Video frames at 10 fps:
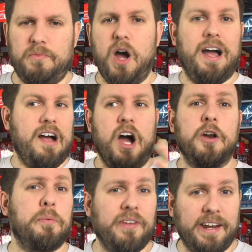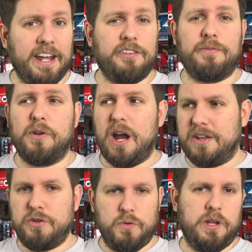100% against fur. I
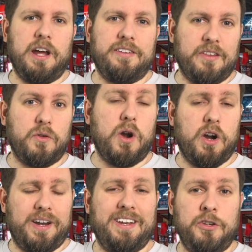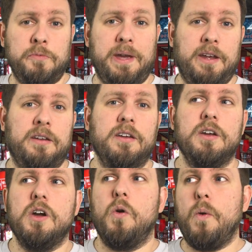do realize that there are inhumane
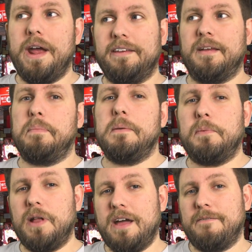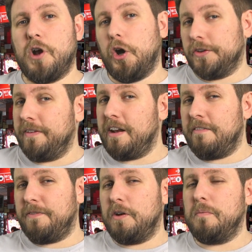ways that people have
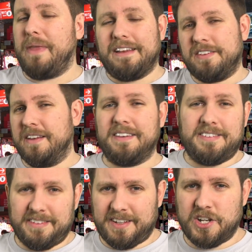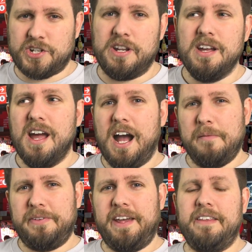cultivated fur. That's not this discussion.
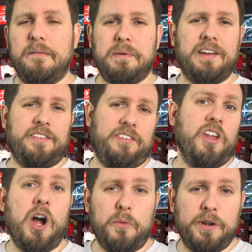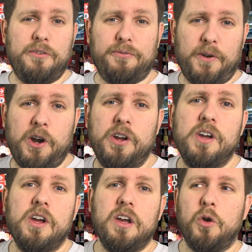I'm saying that because it's not real fur,
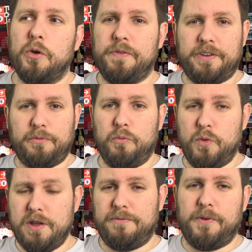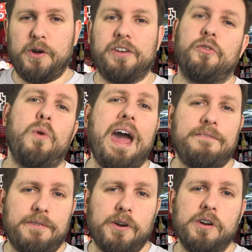or if it's real fur, it's rat
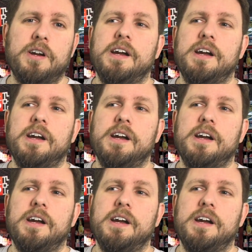fur.